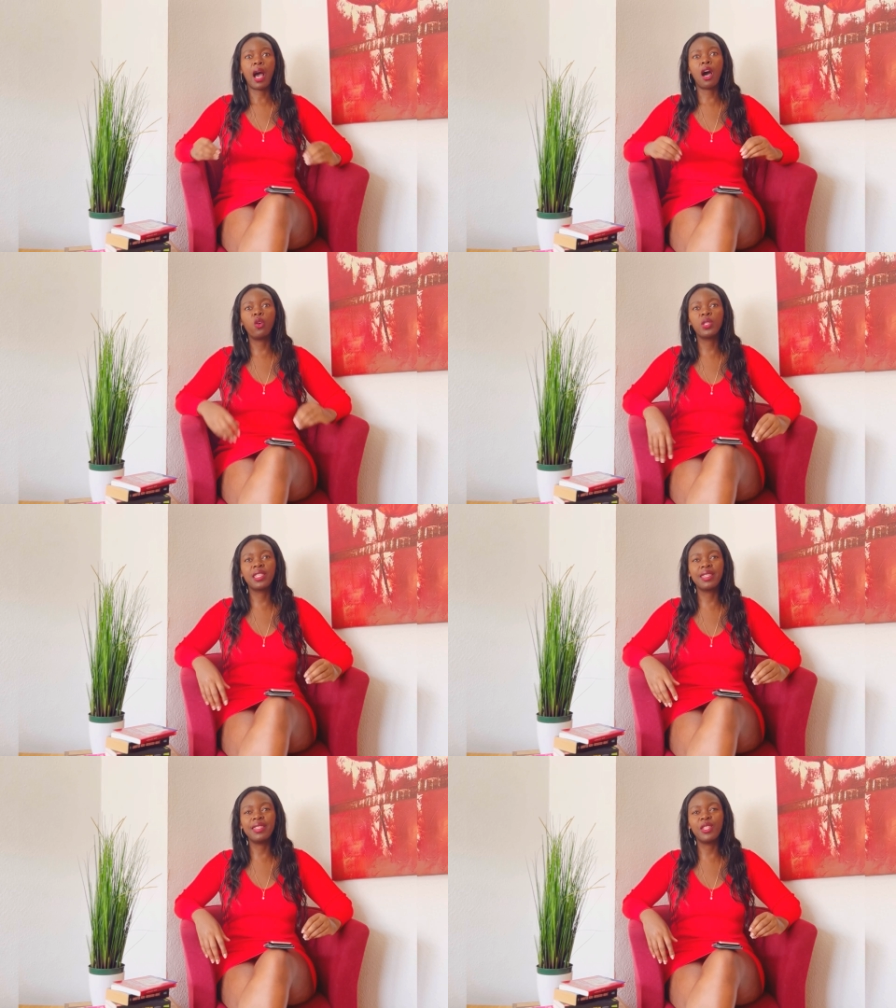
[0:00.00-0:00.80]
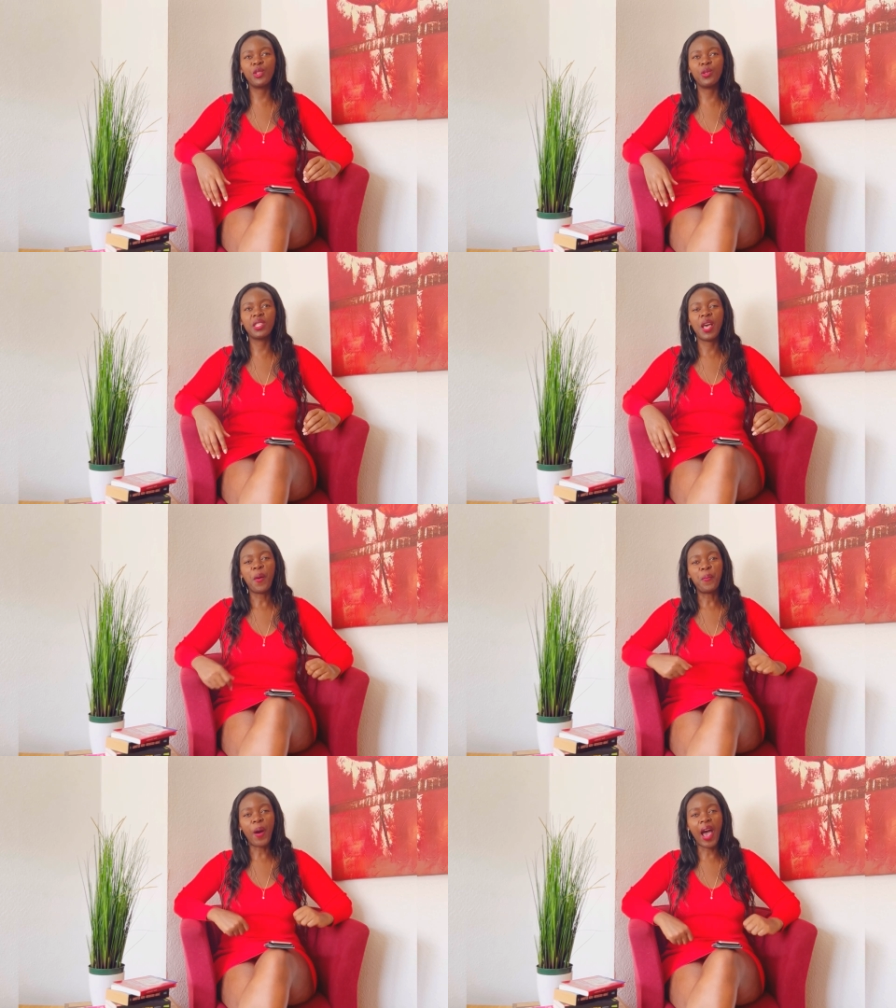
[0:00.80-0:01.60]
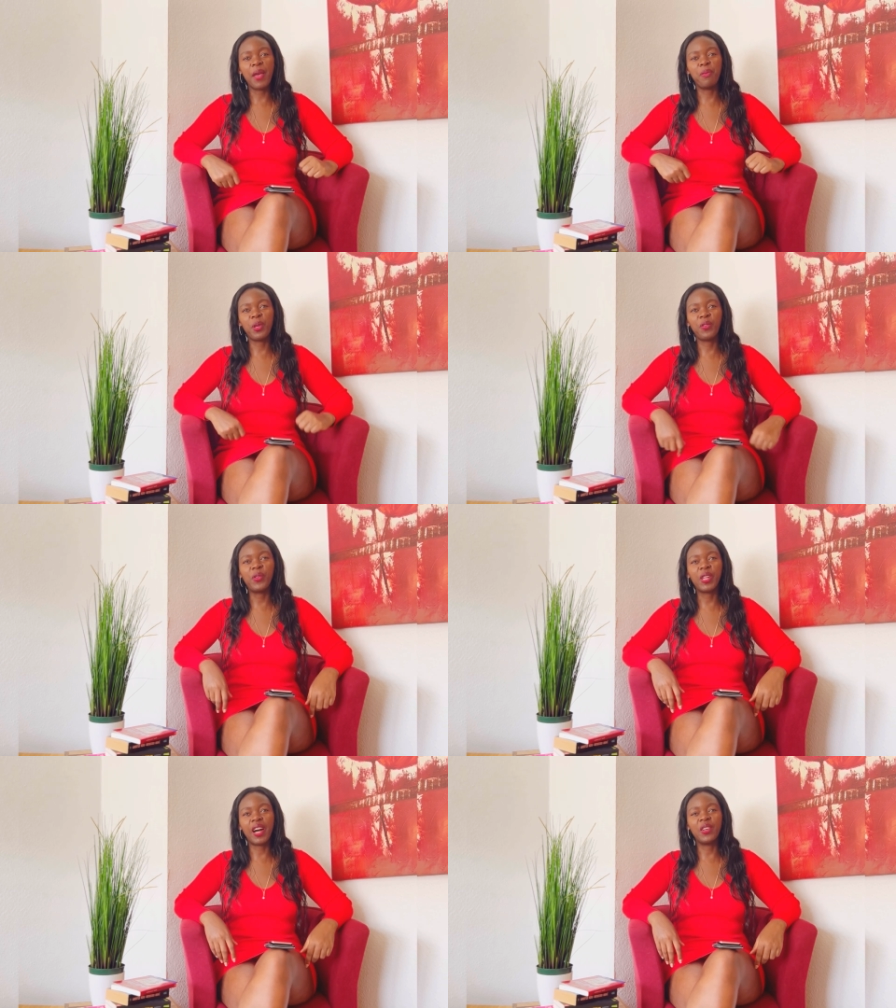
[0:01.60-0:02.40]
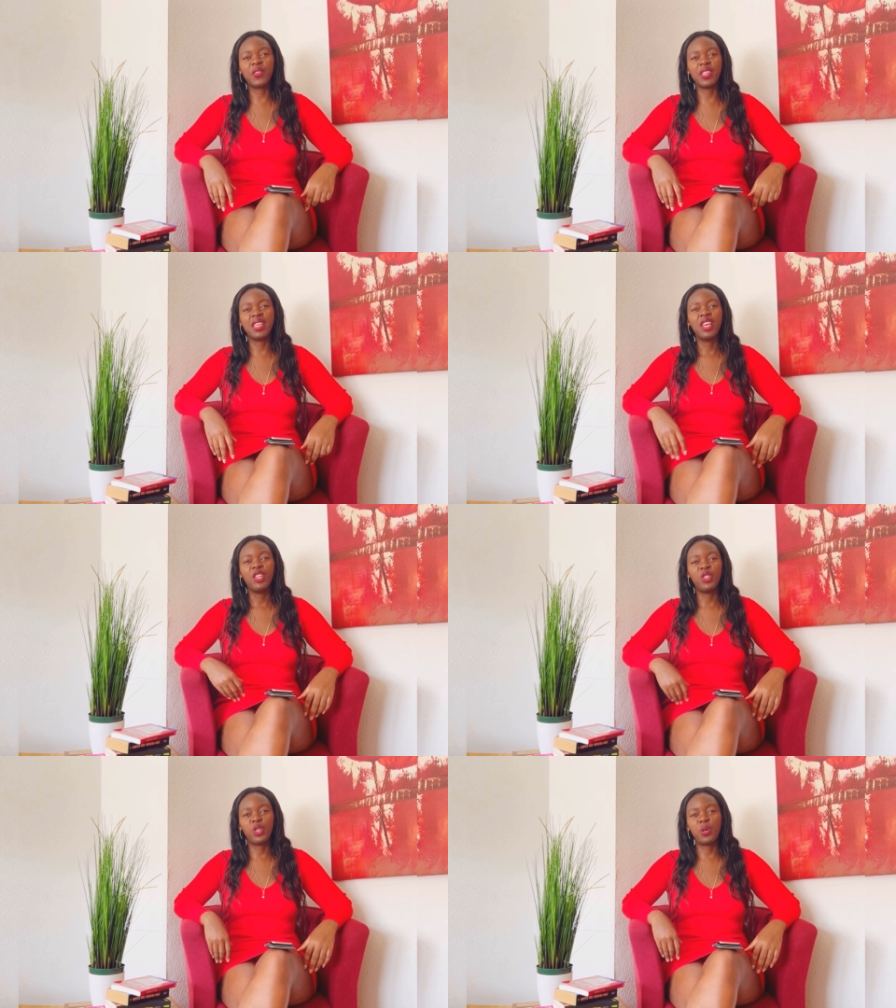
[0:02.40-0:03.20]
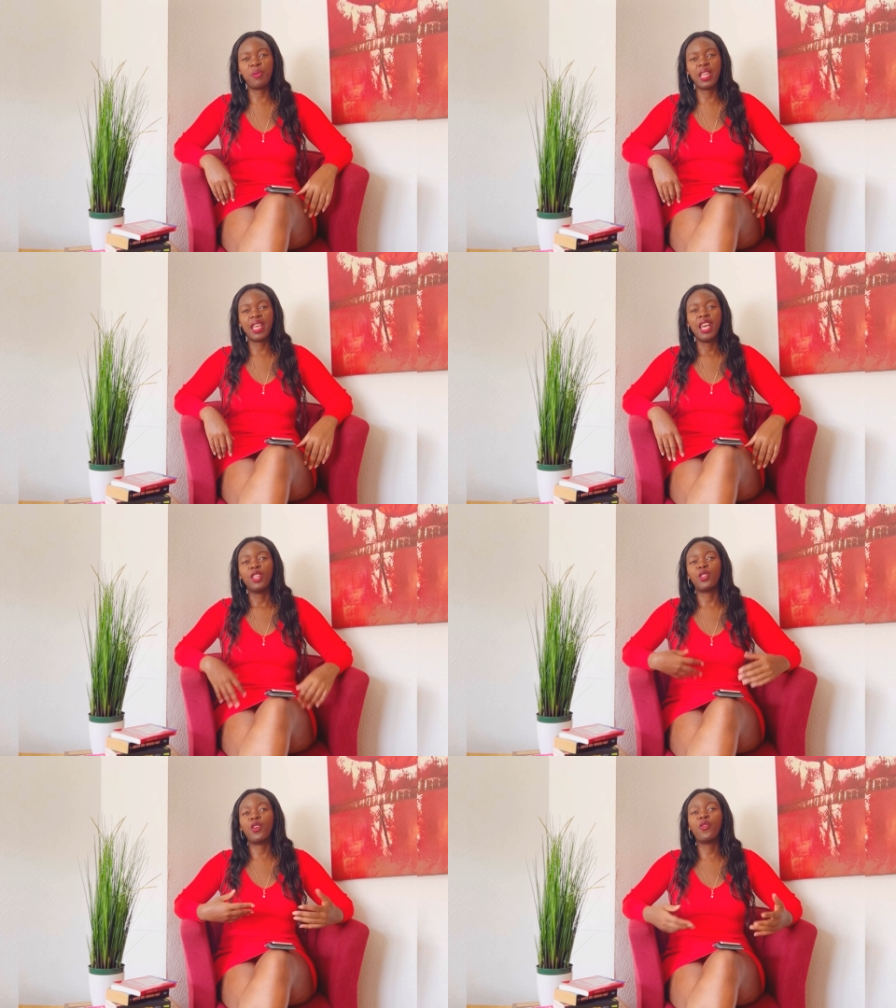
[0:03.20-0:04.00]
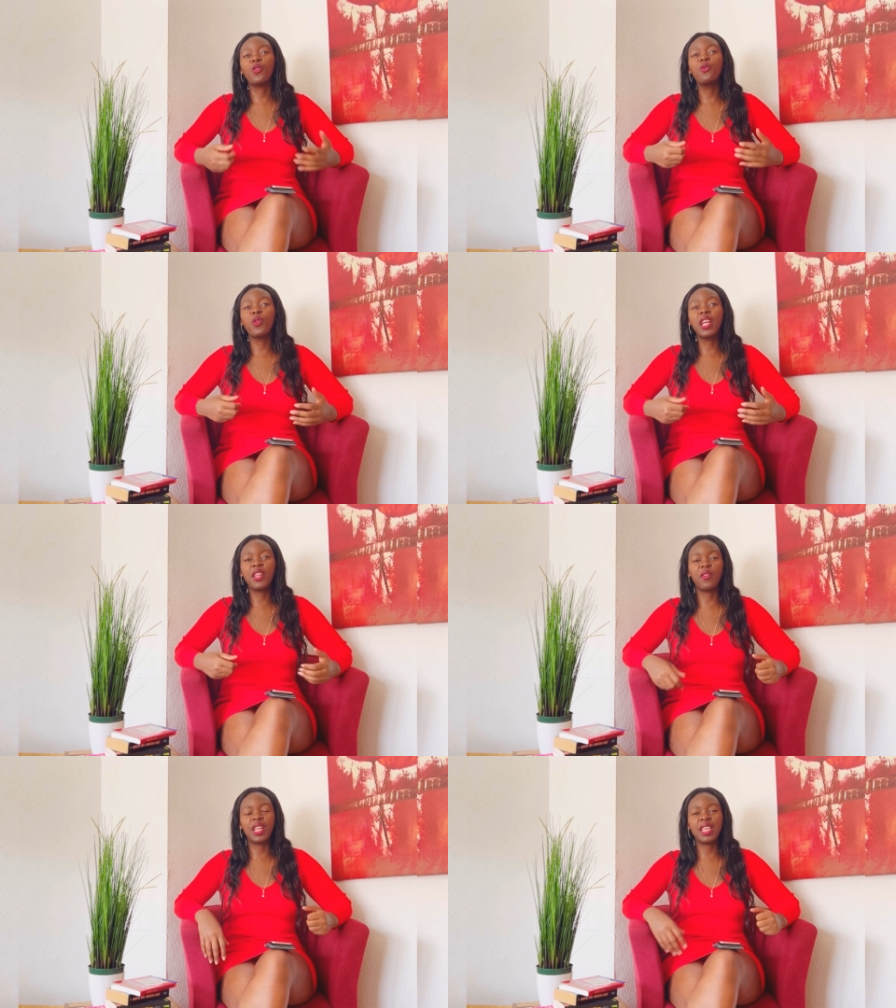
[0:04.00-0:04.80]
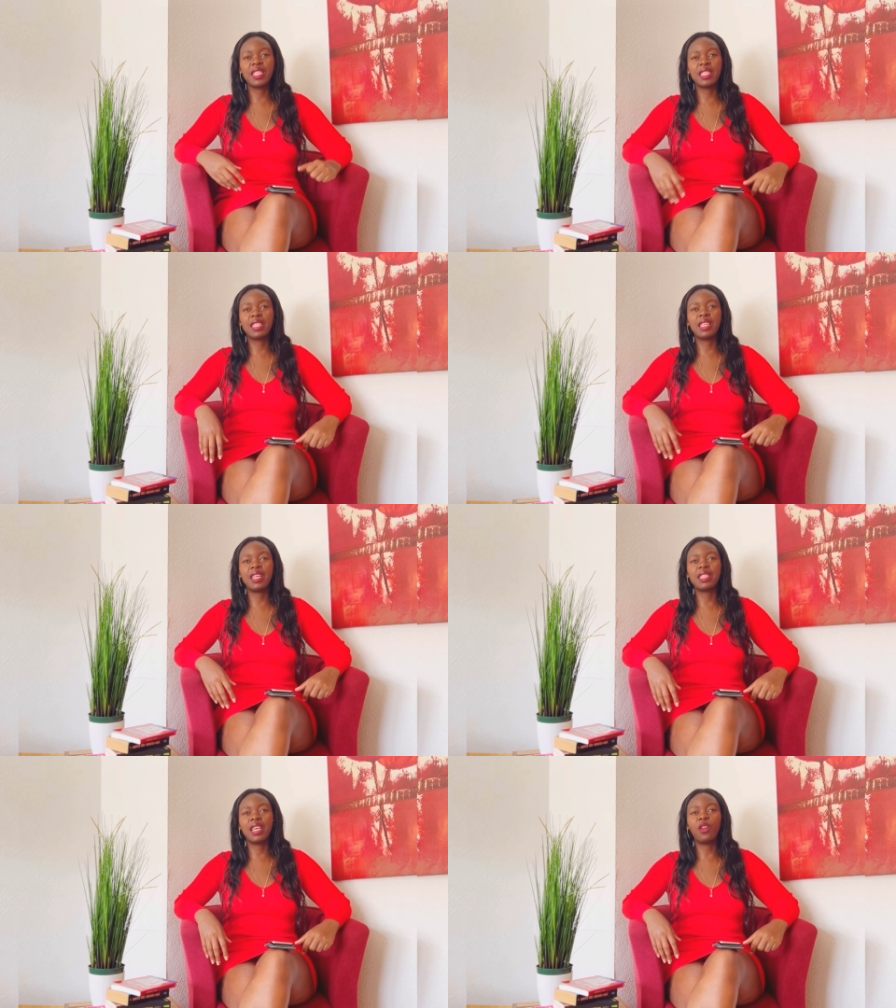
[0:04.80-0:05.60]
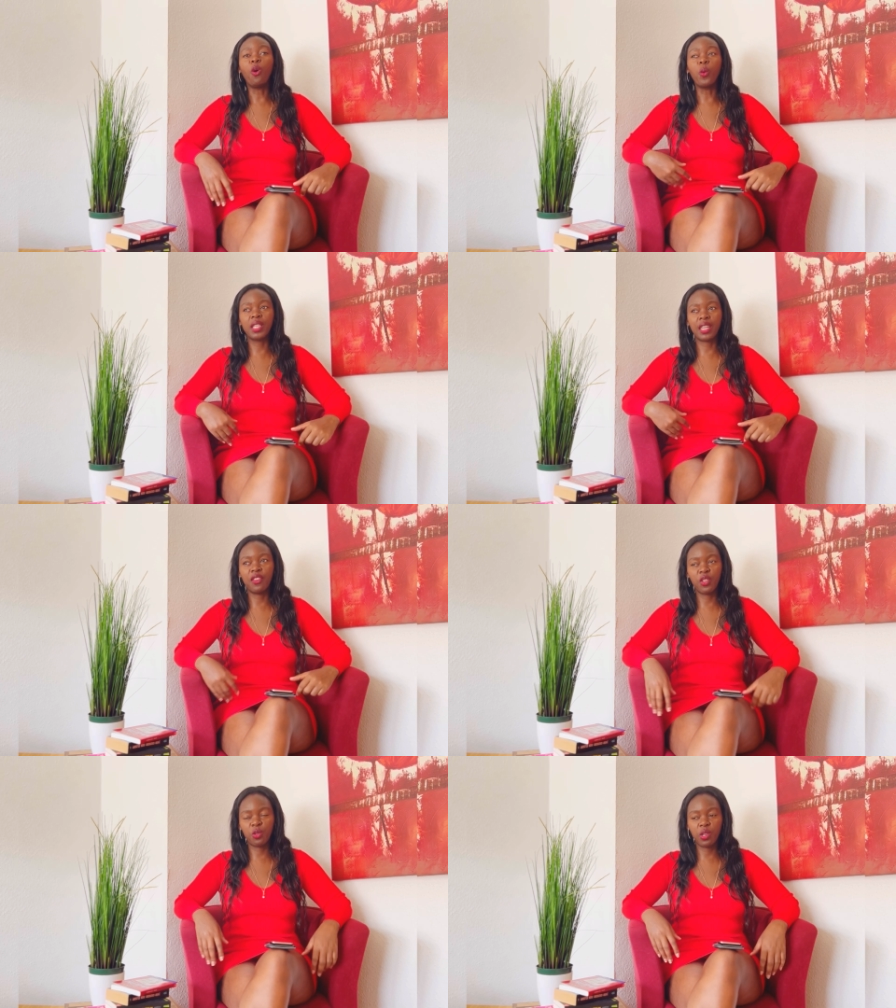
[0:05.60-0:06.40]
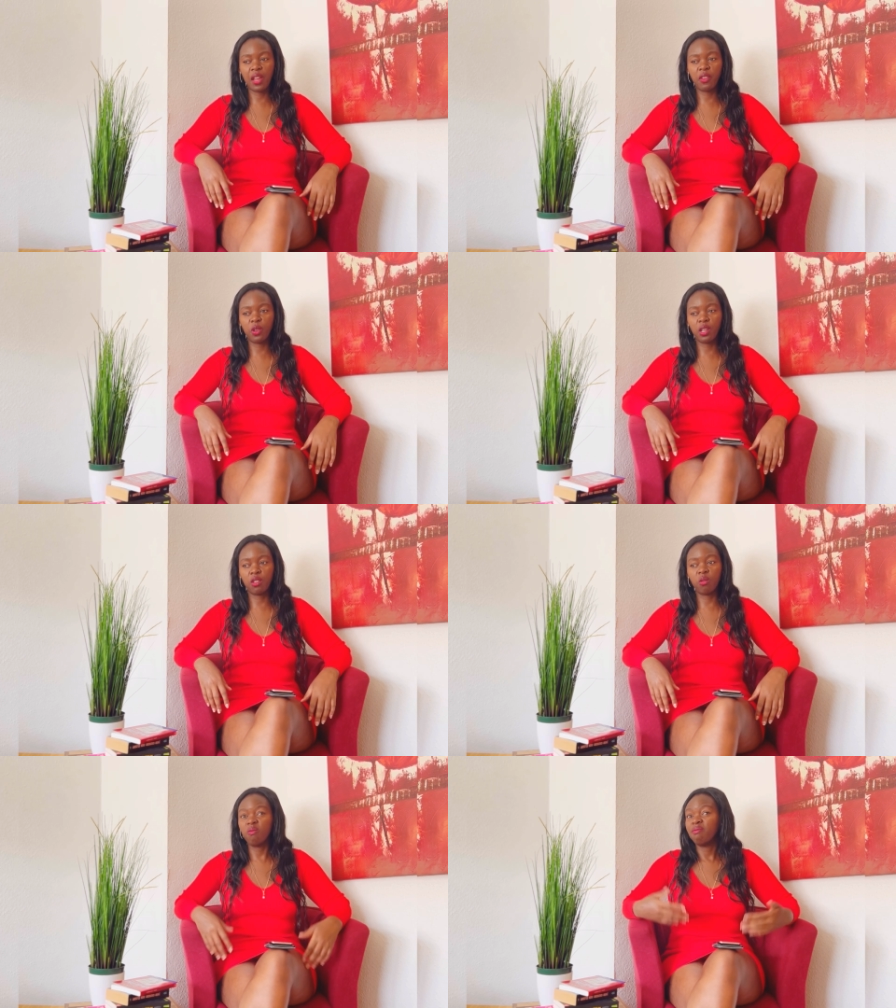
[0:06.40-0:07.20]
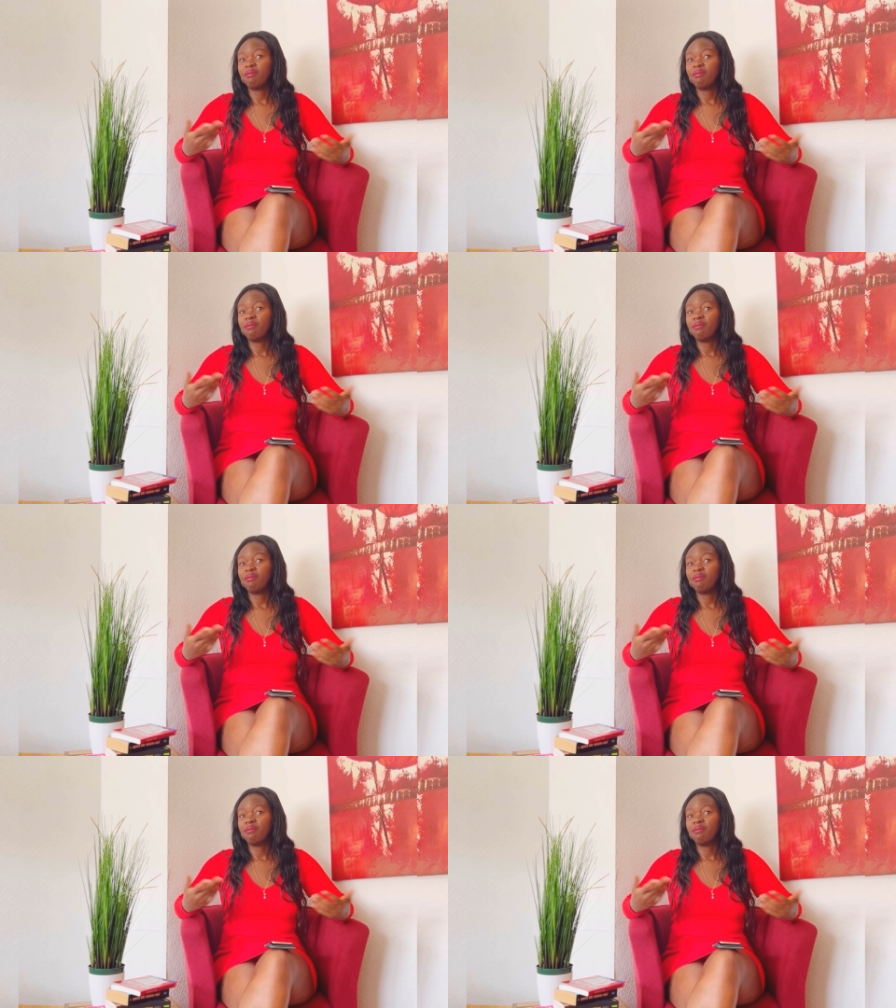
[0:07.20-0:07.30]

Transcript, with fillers: I'll still choose my beautiful country, Germany. So if you really, really insisted and said, oh, which country should I relocate to?